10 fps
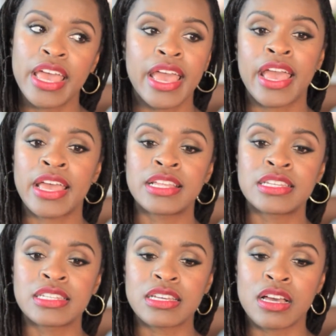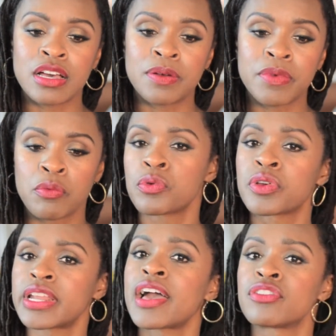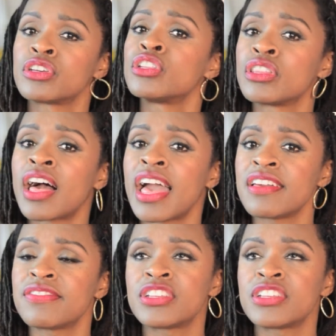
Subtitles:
and we were going to have a good life.